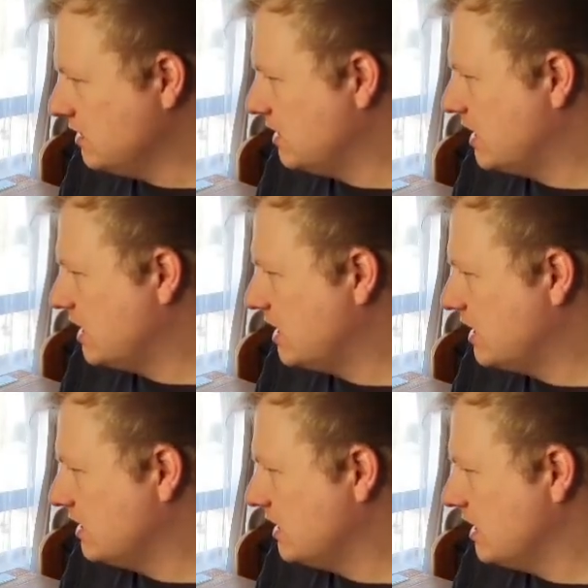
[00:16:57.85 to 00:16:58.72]

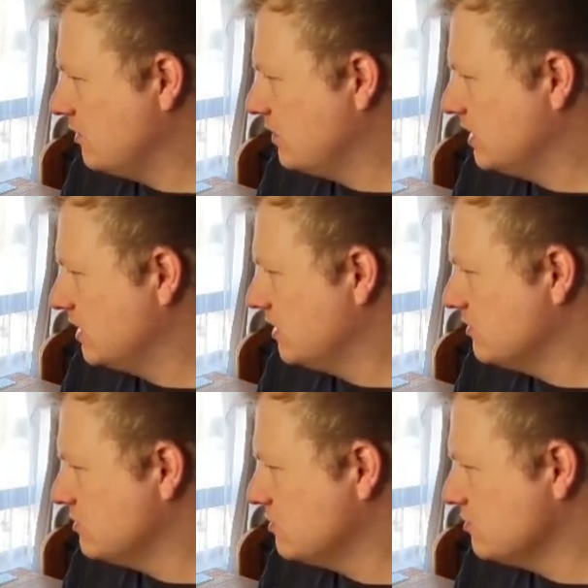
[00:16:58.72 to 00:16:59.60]
and then we're gonna
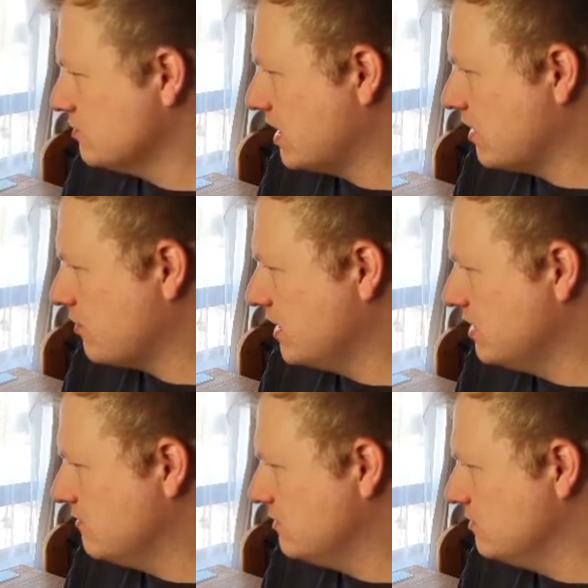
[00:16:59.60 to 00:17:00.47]
go to our
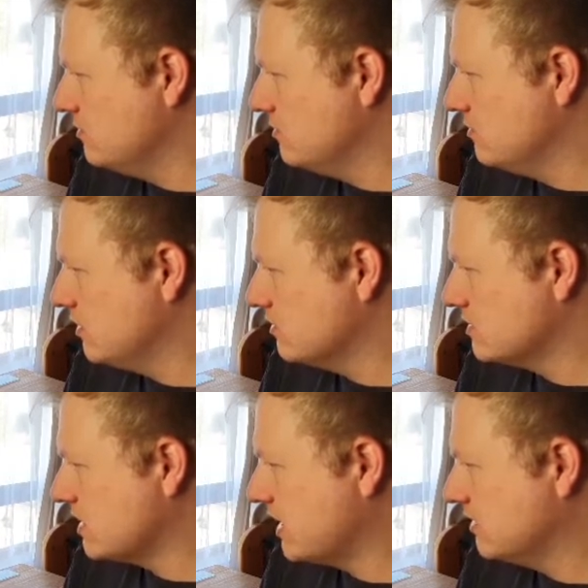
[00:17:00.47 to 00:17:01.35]
render view, go
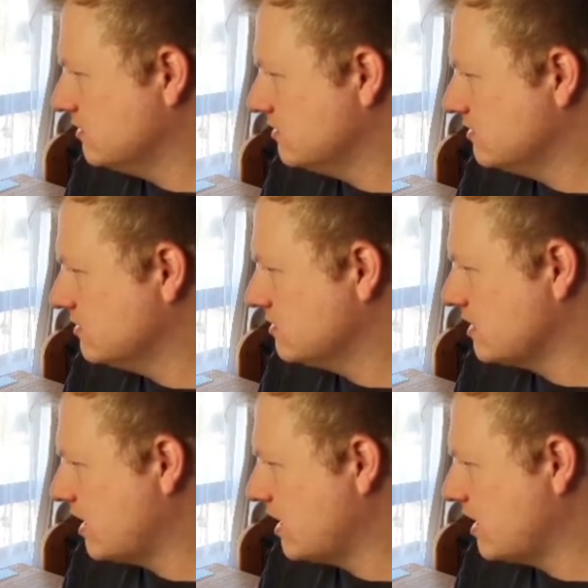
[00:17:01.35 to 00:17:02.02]
cycles.